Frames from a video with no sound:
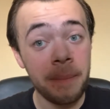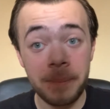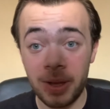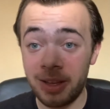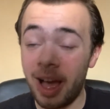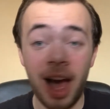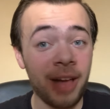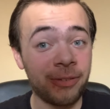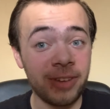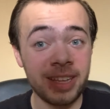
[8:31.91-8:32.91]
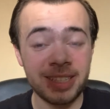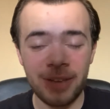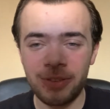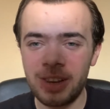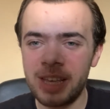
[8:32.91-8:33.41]
But I think
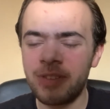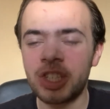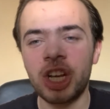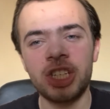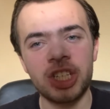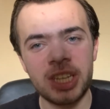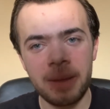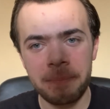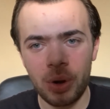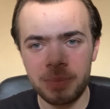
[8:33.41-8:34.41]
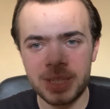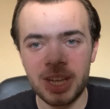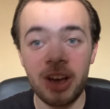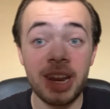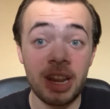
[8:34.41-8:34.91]
definitely the changes in the bottom
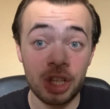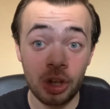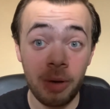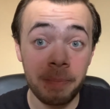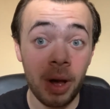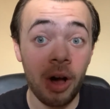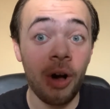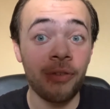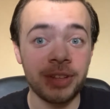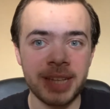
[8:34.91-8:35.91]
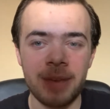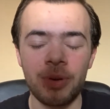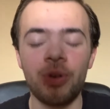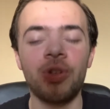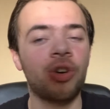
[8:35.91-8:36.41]
side and the top part of the
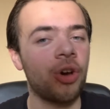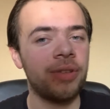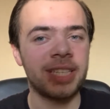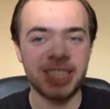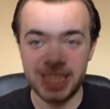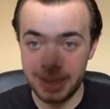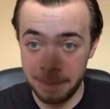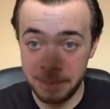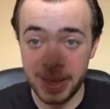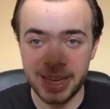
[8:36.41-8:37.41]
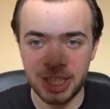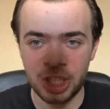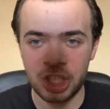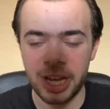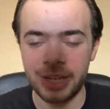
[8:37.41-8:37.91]
table, you're going to see the
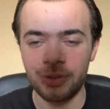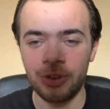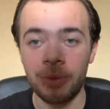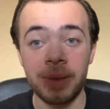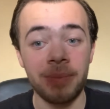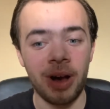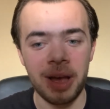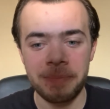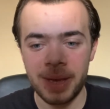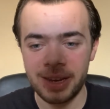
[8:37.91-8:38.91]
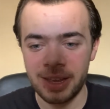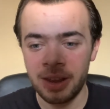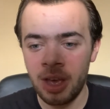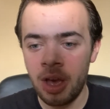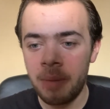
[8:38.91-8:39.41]
biggest change from, in my opinion.
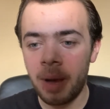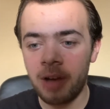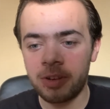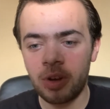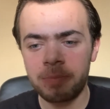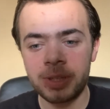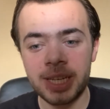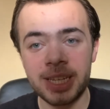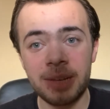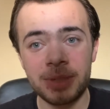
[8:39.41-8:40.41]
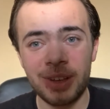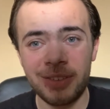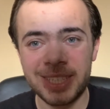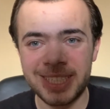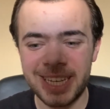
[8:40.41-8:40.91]
But I'm predicting them to
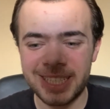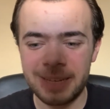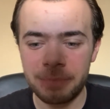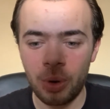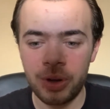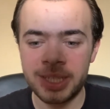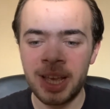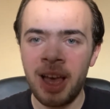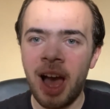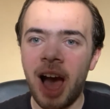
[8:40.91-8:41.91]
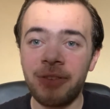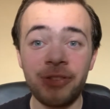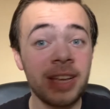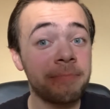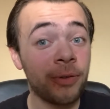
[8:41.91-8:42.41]
have 60 points. I
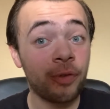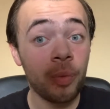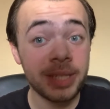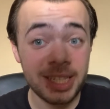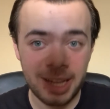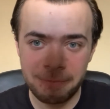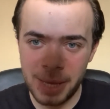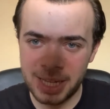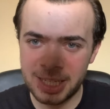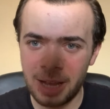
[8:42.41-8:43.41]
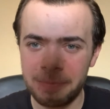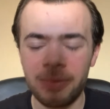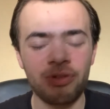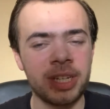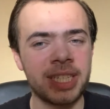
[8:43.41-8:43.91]
think performances have picked up
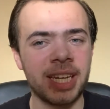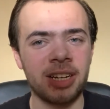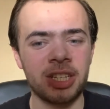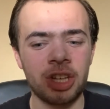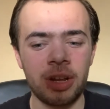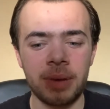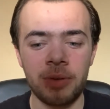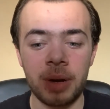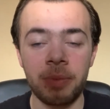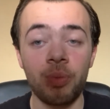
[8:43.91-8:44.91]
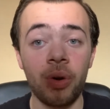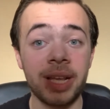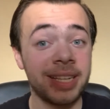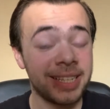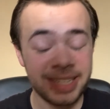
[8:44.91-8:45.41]
recently under Tony Mowbray, but what
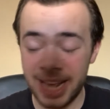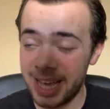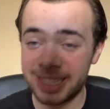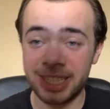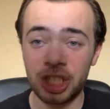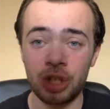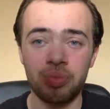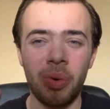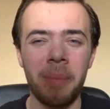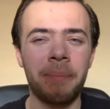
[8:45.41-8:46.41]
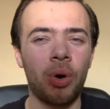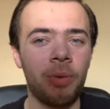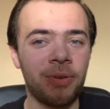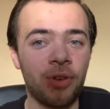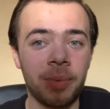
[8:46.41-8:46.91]
it takes is just one
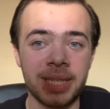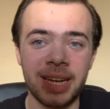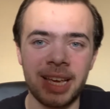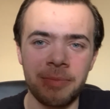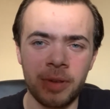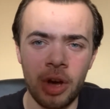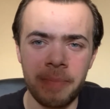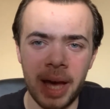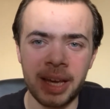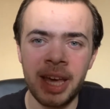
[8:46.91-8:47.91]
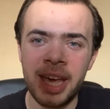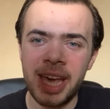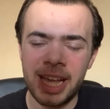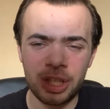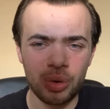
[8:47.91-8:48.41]
poor performance and they could go back
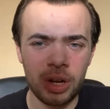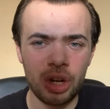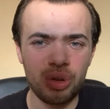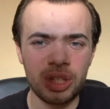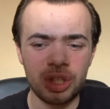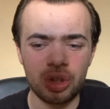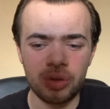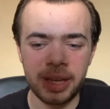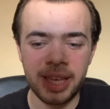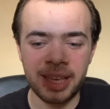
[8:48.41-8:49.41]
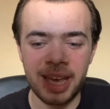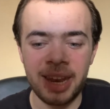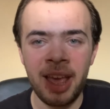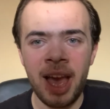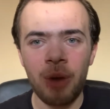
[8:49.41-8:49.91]
into a losing streak
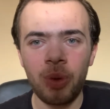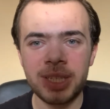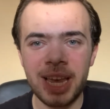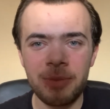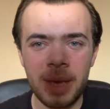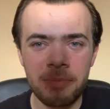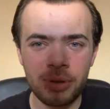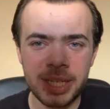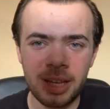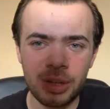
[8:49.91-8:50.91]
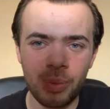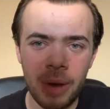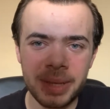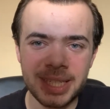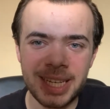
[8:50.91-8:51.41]
again. And what's going to be a pretty
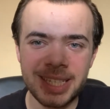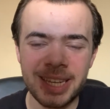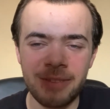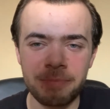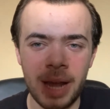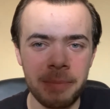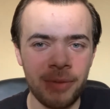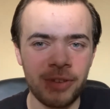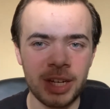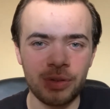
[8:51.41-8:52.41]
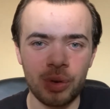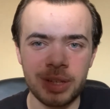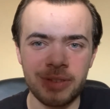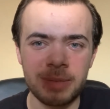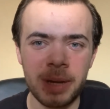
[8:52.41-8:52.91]
underwhelming season if Blackburn finish
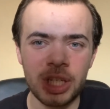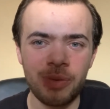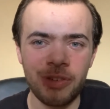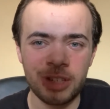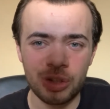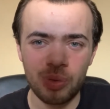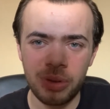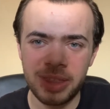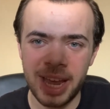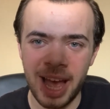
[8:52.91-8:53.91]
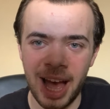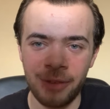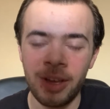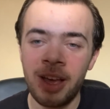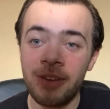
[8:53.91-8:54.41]
14th, especially for the squad they
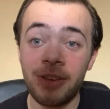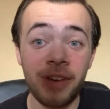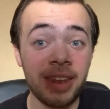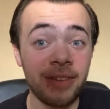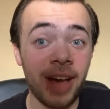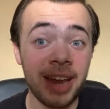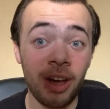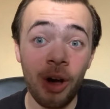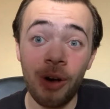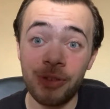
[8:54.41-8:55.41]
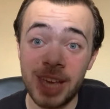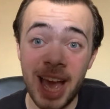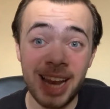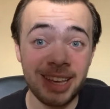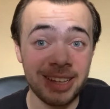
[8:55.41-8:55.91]
have. The fact they've had Harvey
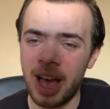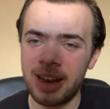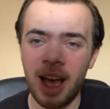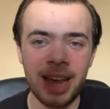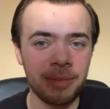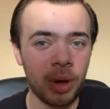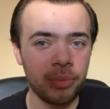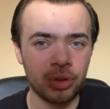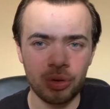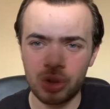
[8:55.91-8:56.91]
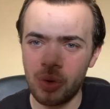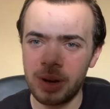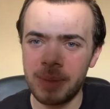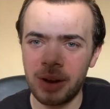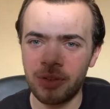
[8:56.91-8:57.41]
Elliott and Adam Armstrong
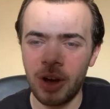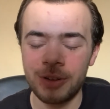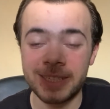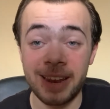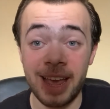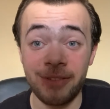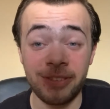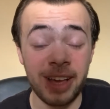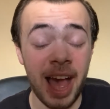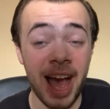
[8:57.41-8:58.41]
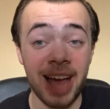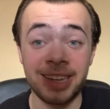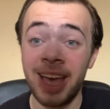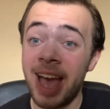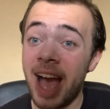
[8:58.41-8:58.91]
scoring the amount of goals that they've
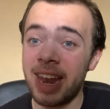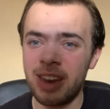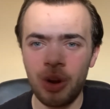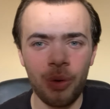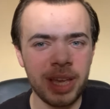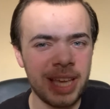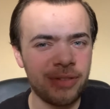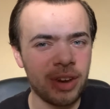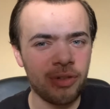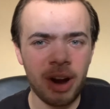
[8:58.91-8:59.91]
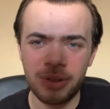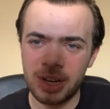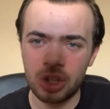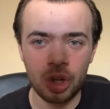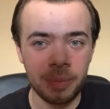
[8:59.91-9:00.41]
had, and they're not even around
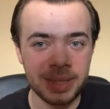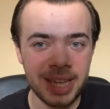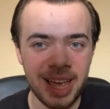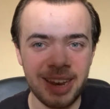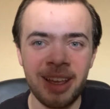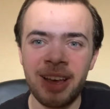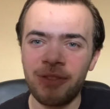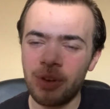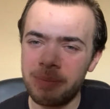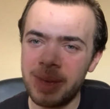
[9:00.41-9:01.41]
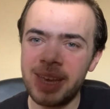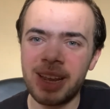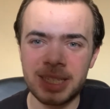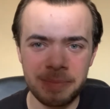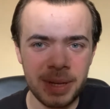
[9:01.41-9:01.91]
in the top 10. For me,
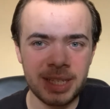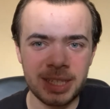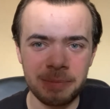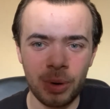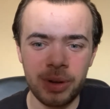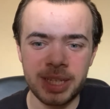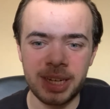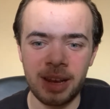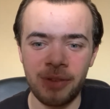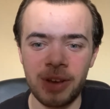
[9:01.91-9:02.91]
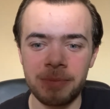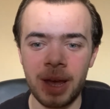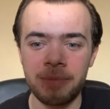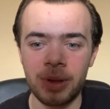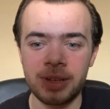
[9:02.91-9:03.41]
that's a bit disappointing, and I think
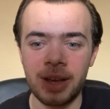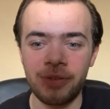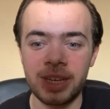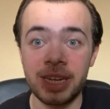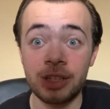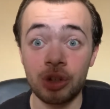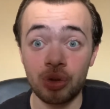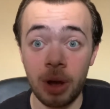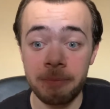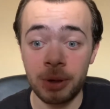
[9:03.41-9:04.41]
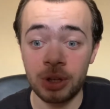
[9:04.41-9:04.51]
Blackburn definitely need to try and